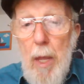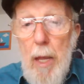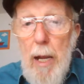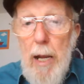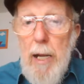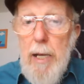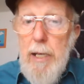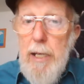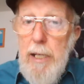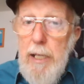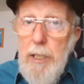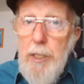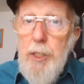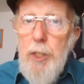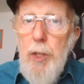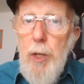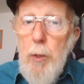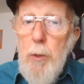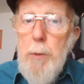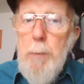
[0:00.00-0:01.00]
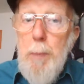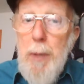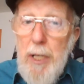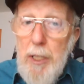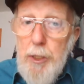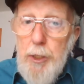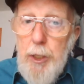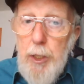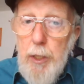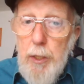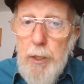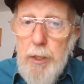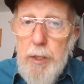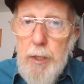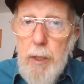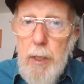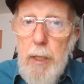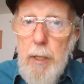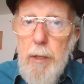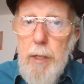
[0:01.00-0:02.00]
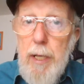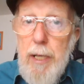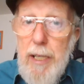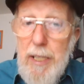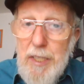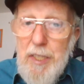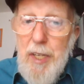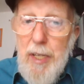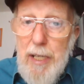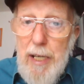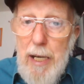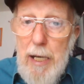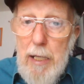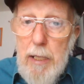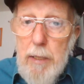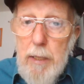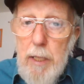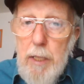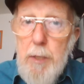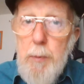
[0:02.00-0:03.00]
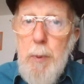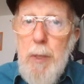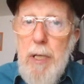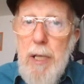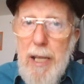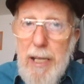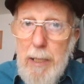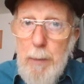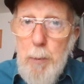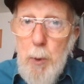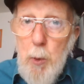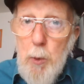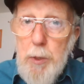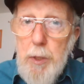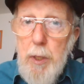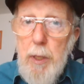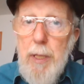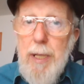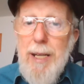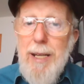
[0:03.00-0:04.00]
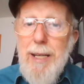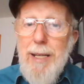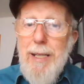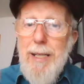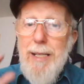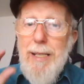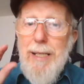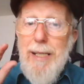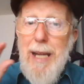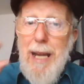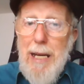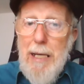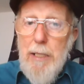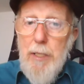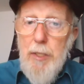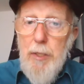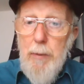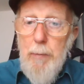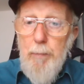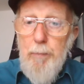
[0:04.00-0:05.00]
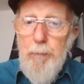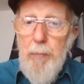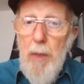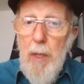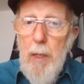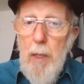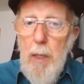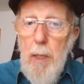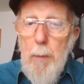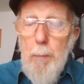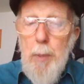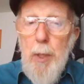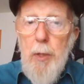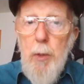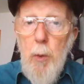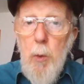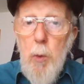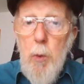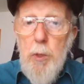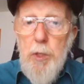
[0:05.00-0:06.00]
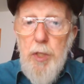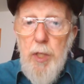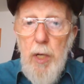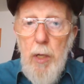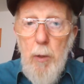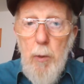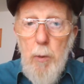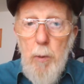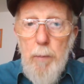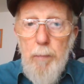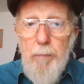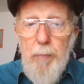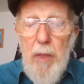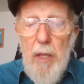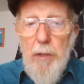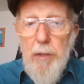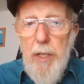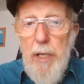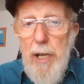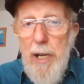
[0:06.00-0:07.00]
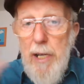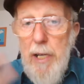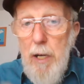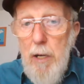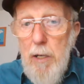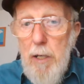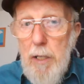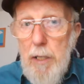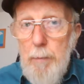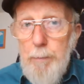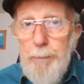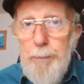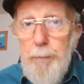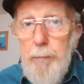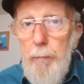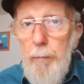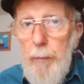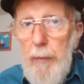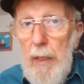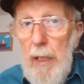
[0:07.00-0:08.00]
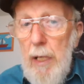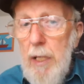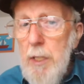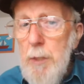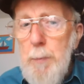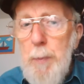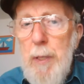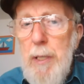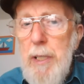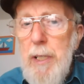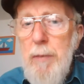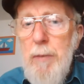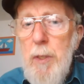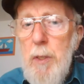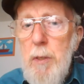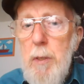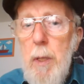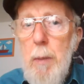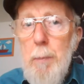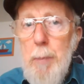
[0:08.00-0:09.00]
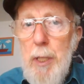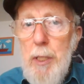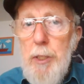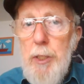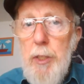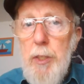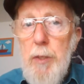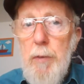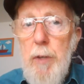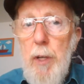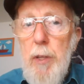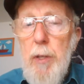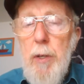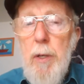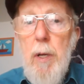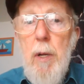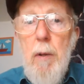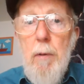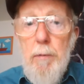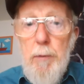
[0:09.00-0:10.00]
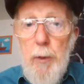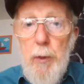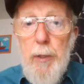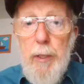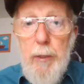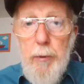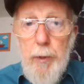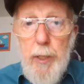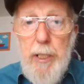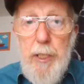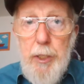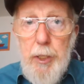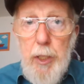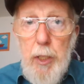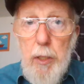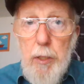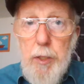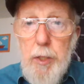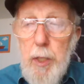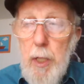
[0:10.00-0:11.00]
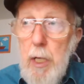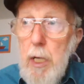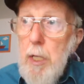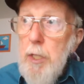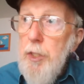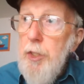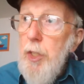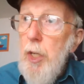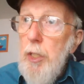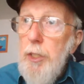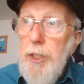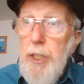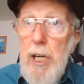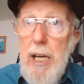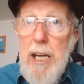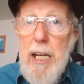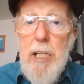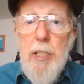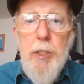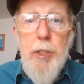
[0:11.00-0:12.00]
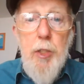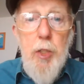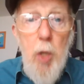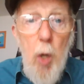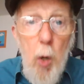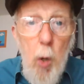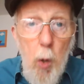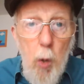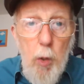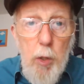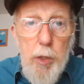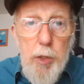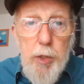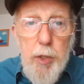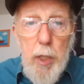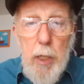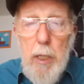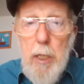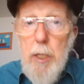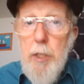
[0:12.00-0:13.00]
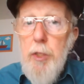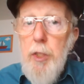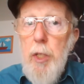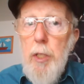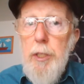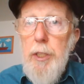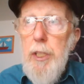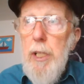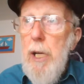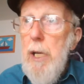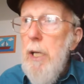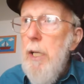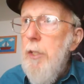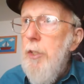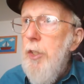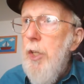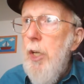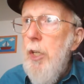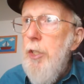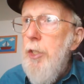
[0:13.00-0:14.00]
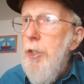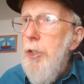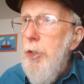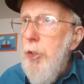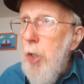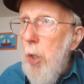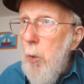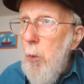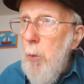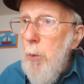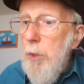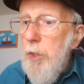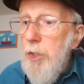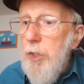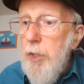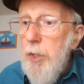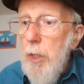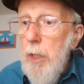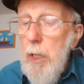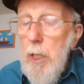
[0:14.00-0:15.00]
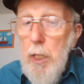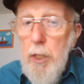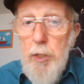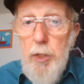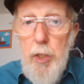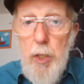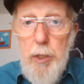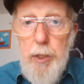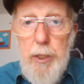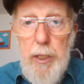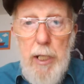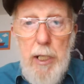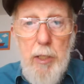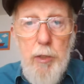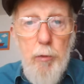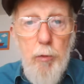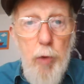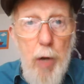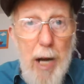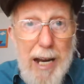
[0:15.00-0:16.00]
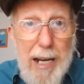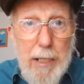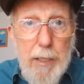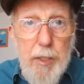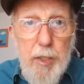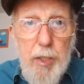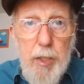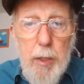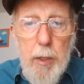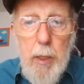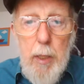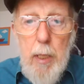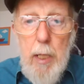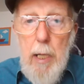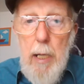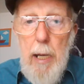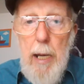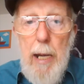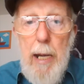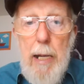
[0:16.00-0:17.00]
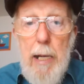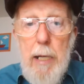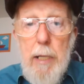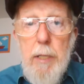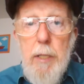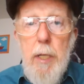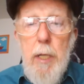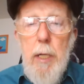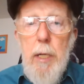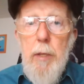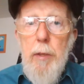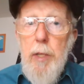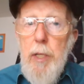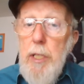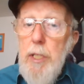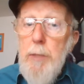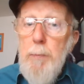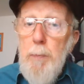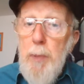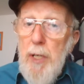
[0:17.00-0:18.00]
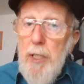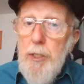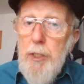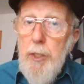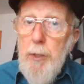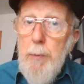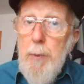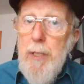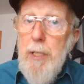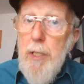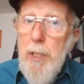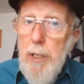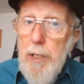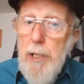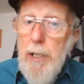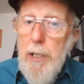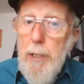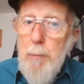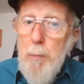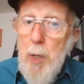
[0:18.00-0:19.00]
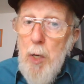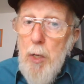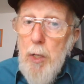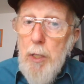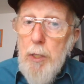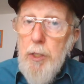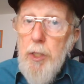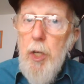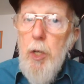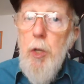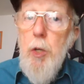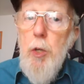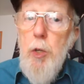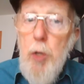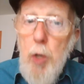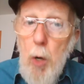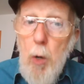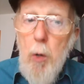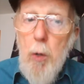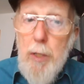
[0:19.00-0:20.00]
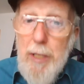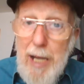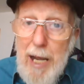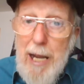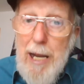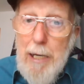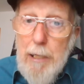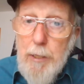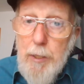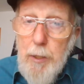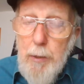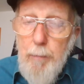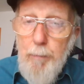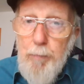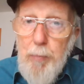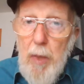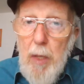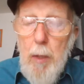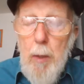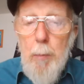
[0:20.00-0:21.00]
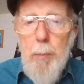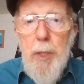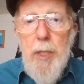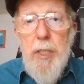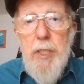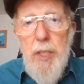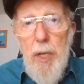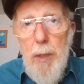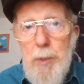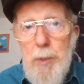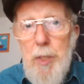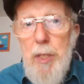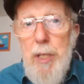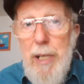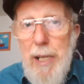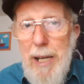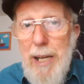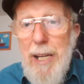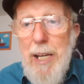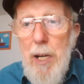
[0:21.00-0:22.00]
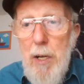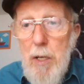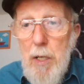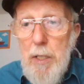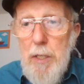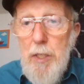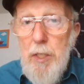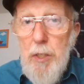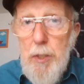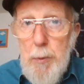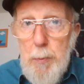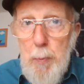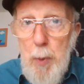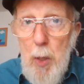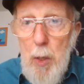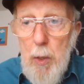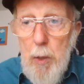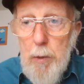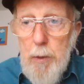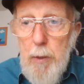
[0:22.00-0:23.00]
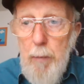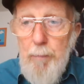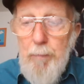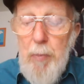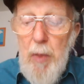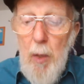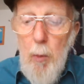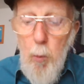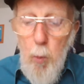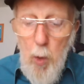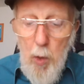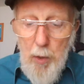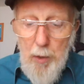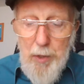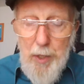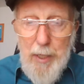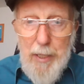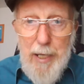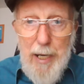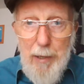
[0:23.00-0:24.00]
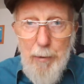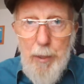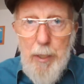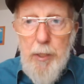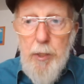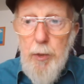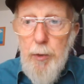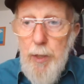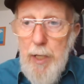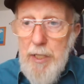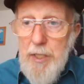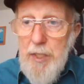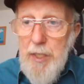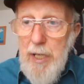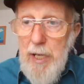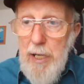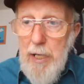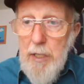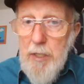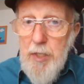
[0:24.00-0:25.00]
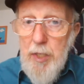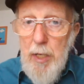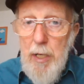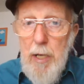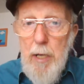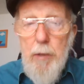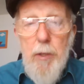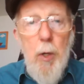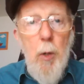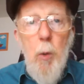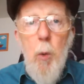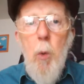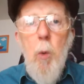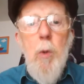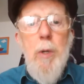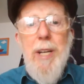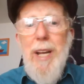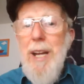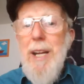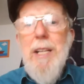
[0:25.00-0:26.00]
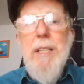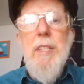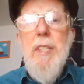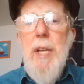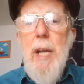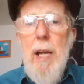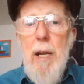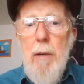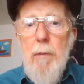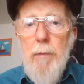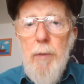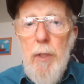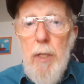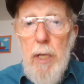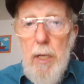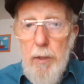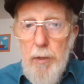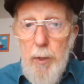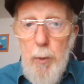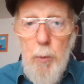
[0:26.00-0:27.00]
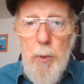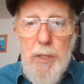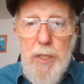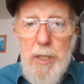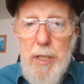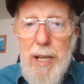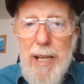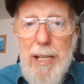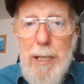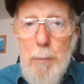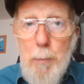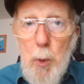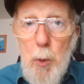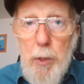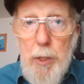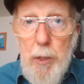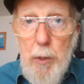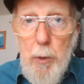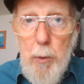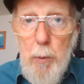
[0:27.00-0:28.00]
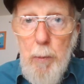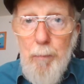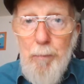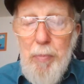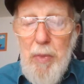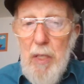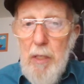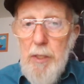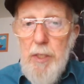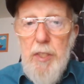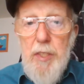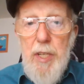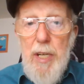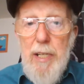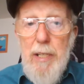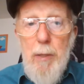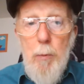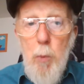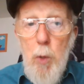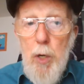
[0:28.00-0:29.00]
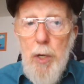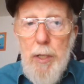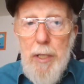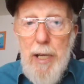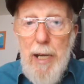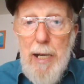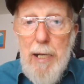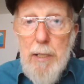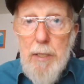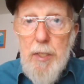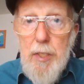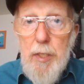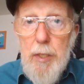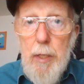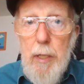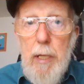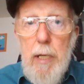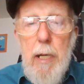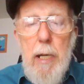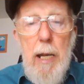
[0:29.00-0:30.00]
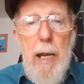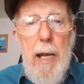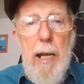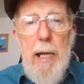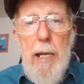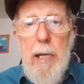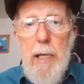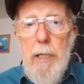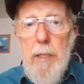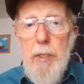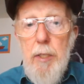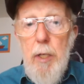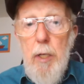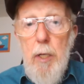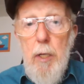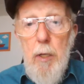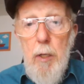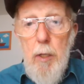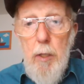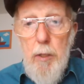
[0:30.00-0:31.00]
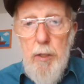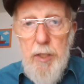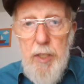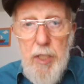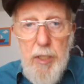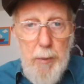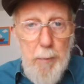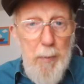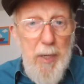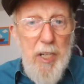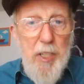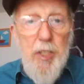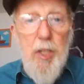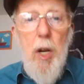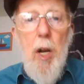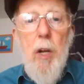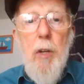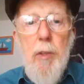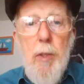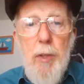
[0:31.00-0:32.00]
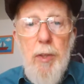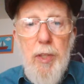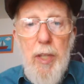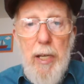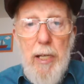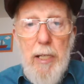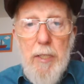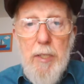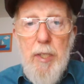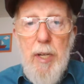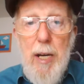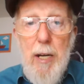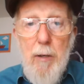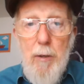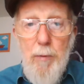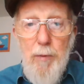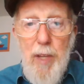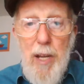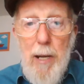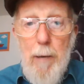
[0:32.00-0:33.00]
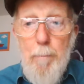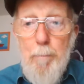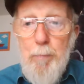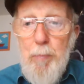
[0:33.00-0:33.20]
And each of those pictures that is a cat has been labelled cat. But also the AI has been given pictures of other furry creatures, such as dogs, such as stoats, such as rats, and these pictures have been clearly marked not cat. But it's to the AI to spot what are the characteristics that all cats have that would enable you to say they were cats and dismiss other things out of that.